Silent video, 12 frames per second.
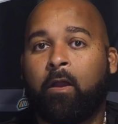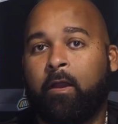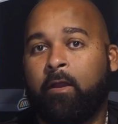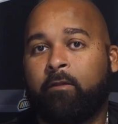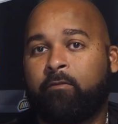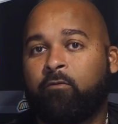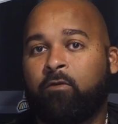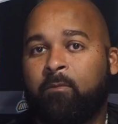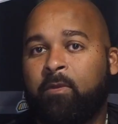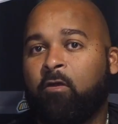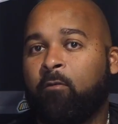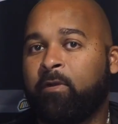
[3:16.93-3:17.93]
It's going to
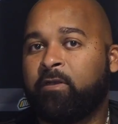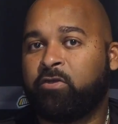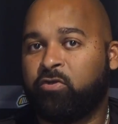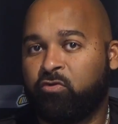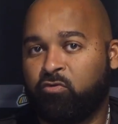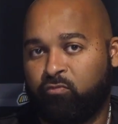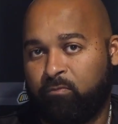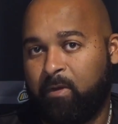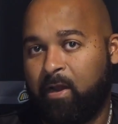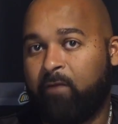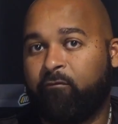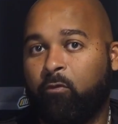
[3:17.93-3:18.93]
be open to
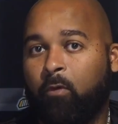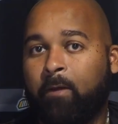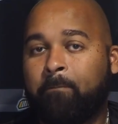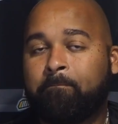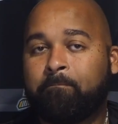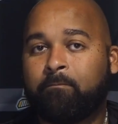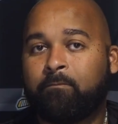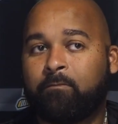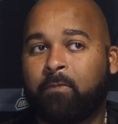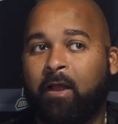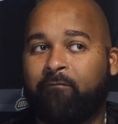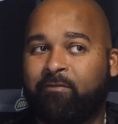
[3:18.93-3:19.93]
everyone.
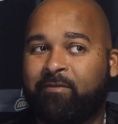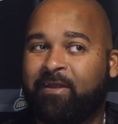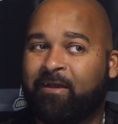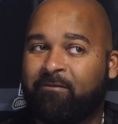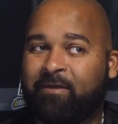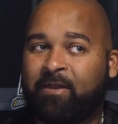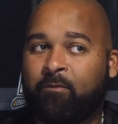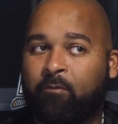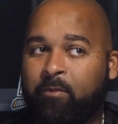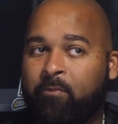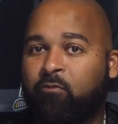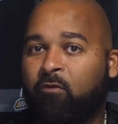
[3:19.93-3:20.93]
Obviously, I don't think I
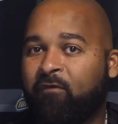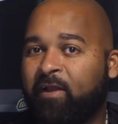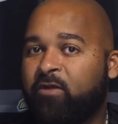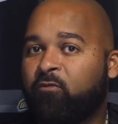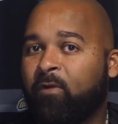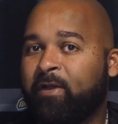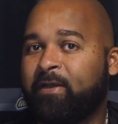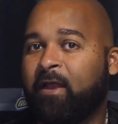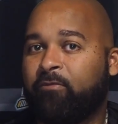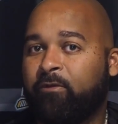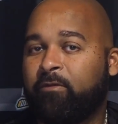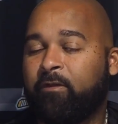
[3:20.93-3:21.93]
would be profiling
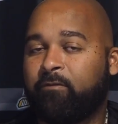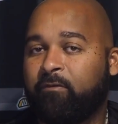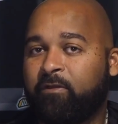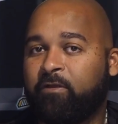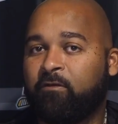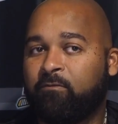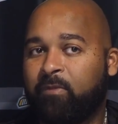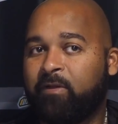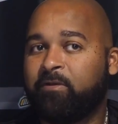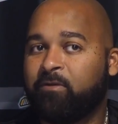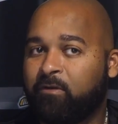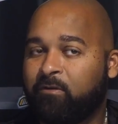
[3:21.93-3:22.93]
20,000 sets of steel, but
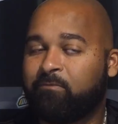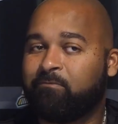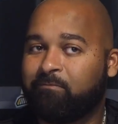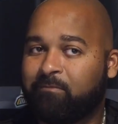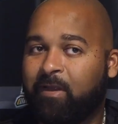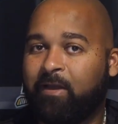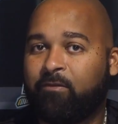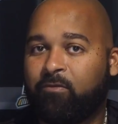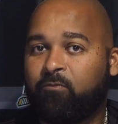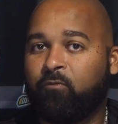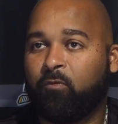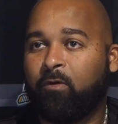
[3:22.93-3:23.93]

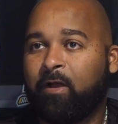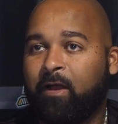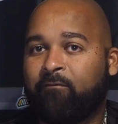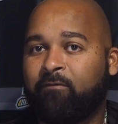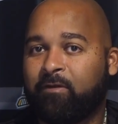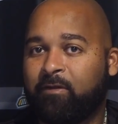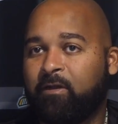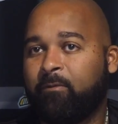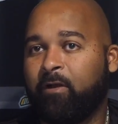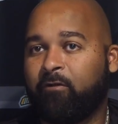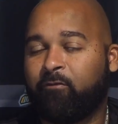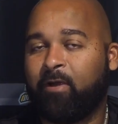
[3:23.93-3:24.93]
we'll have a little
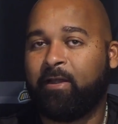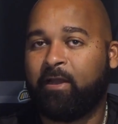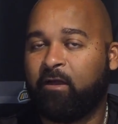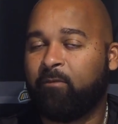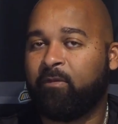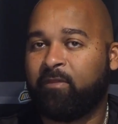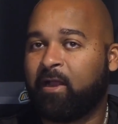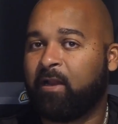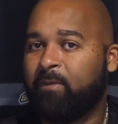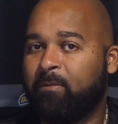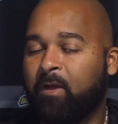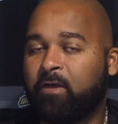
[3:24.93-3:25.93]
bit of criteria, but it's not
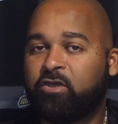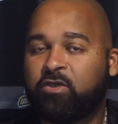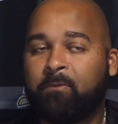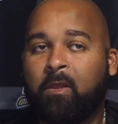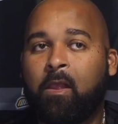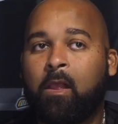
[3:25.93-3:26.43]
going to be much.